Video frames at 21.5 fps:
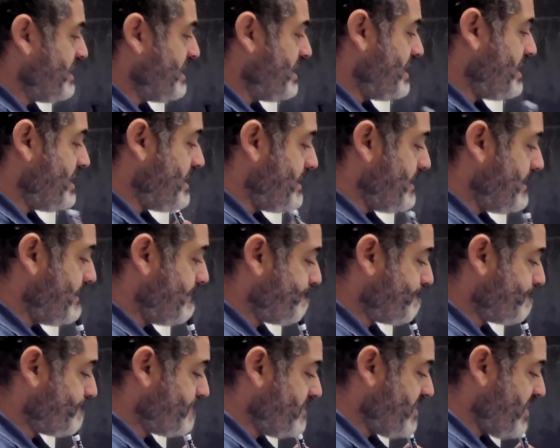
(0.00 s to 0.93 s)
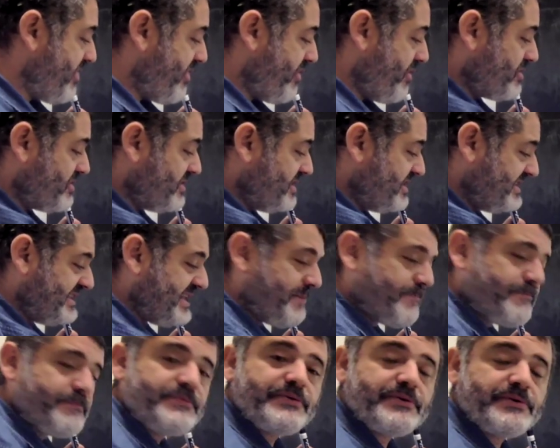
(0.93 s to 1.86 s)
The third
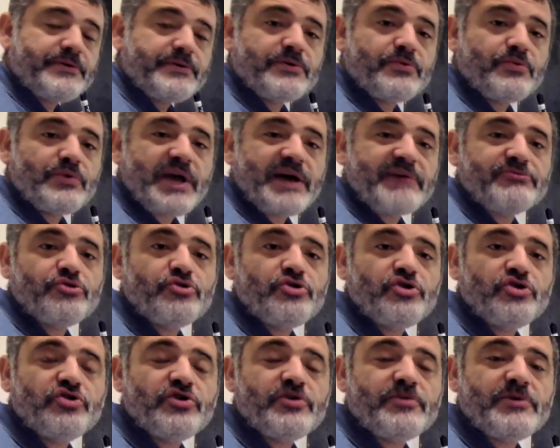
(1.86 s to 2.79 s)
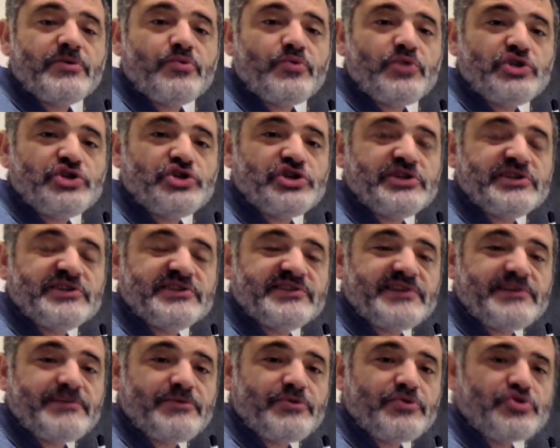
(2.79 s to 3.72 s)
step, we have to determine which
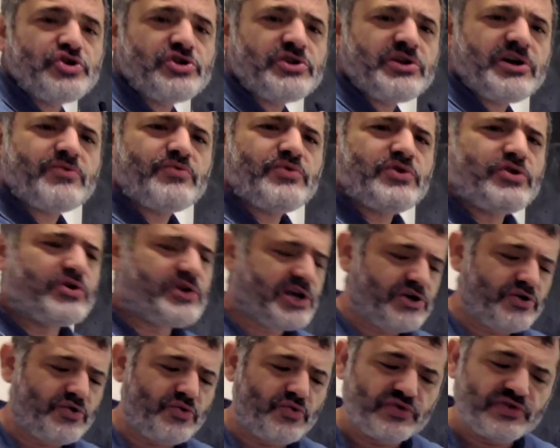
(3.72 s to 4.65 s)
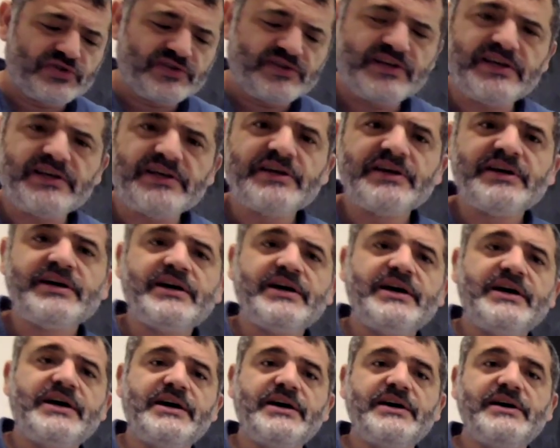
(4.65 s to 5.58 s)
distribution are we going to use, the
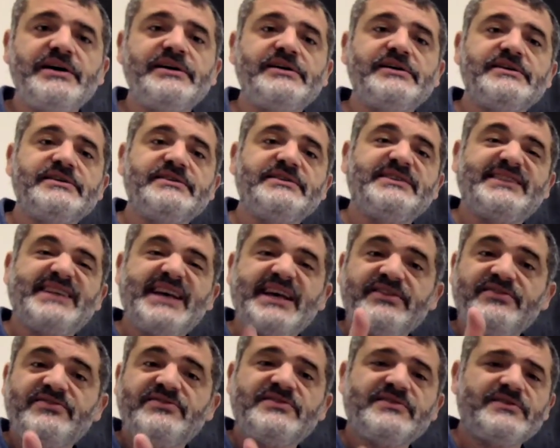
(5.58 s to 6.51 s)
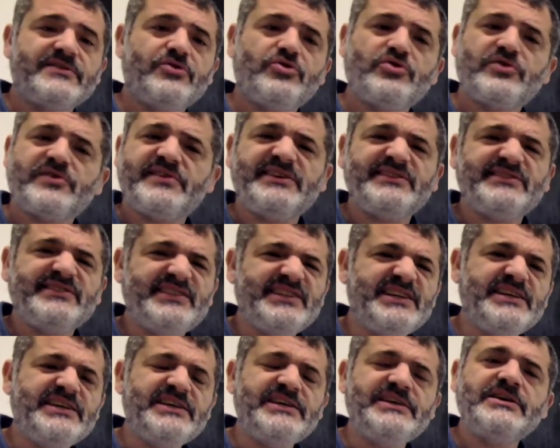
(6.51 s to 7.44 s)
Z or the
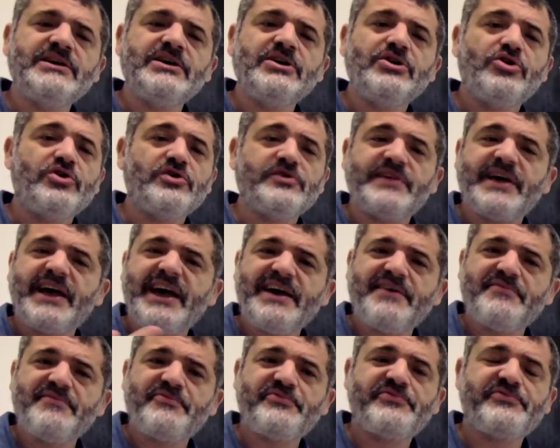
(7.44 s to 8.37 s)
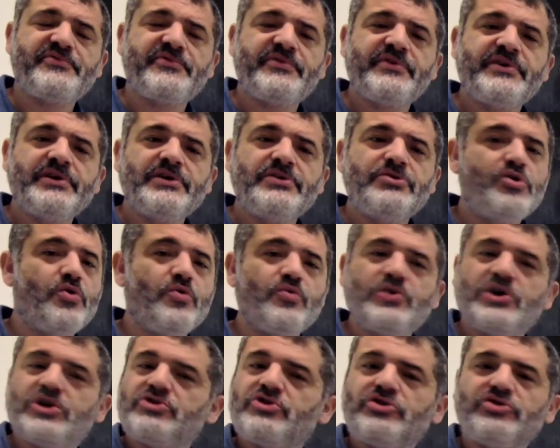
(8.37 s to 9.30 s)
T or the F. No,
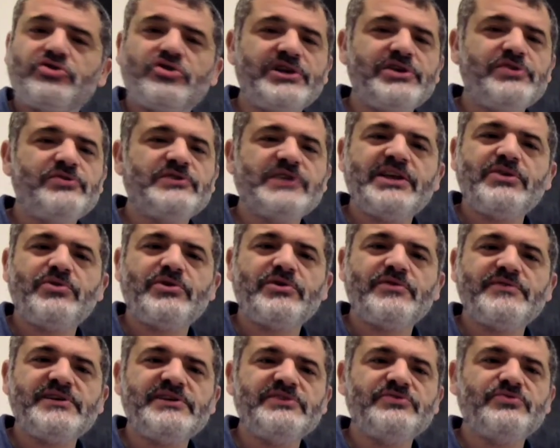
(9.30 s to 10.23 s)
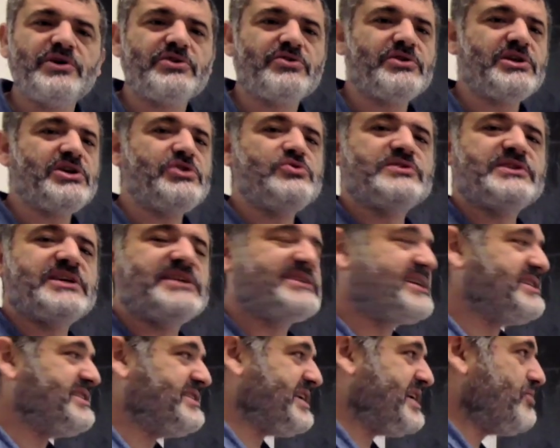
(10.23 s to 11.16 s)
we are not going to use any one of these. We are going to use, as
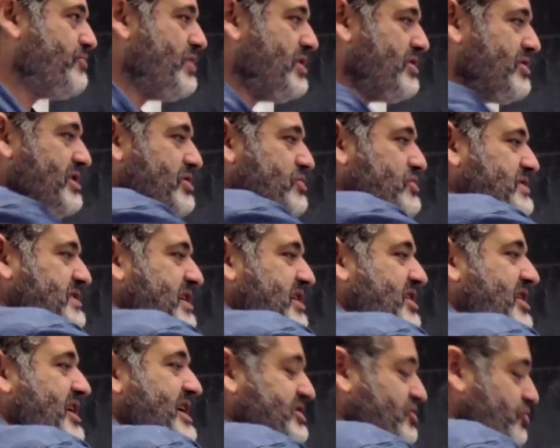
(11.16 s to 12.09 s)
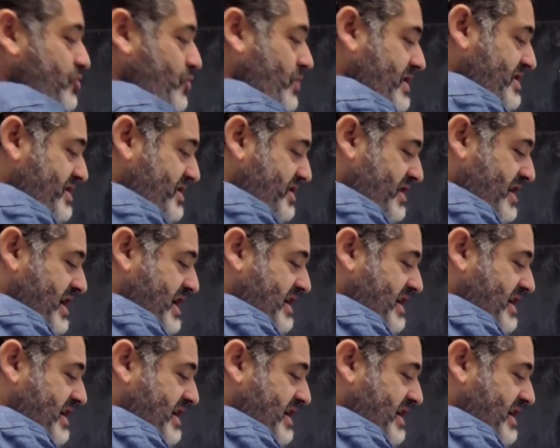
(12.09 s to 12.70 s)
I said, we are going to use the chi-square